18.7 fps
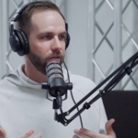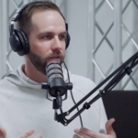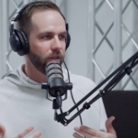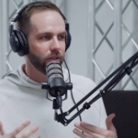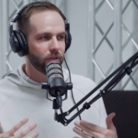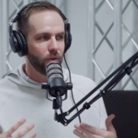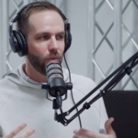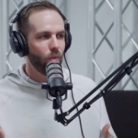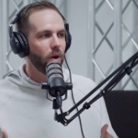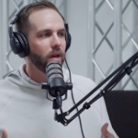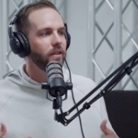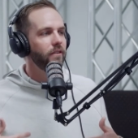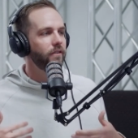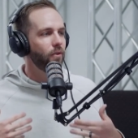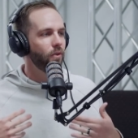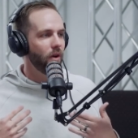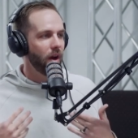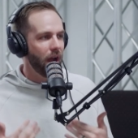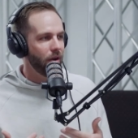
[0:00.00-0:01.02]
for
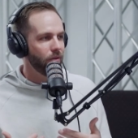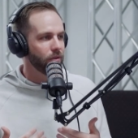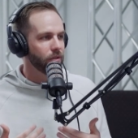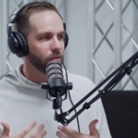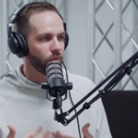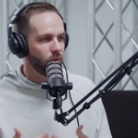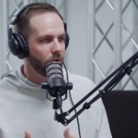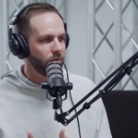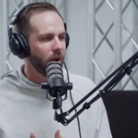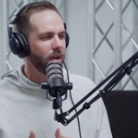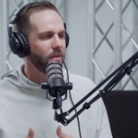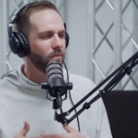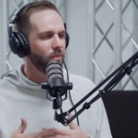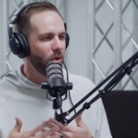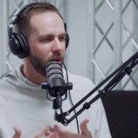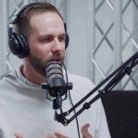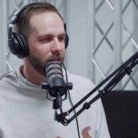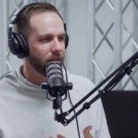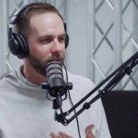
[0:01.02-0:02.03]
24 hours. What do I
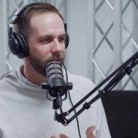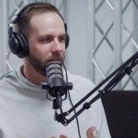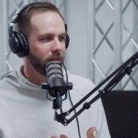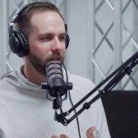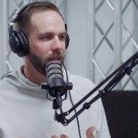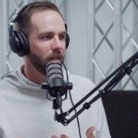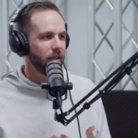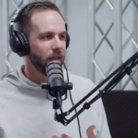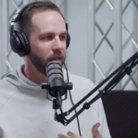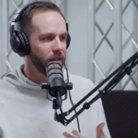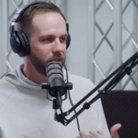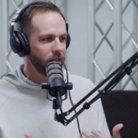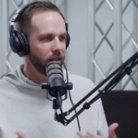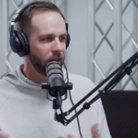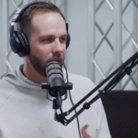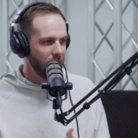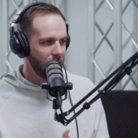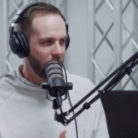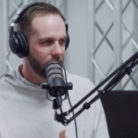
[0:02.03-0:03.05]
want? Hmm. Is it
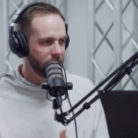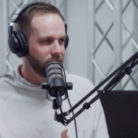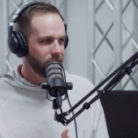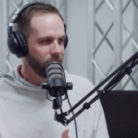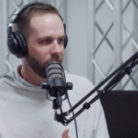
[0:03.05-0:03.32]
God?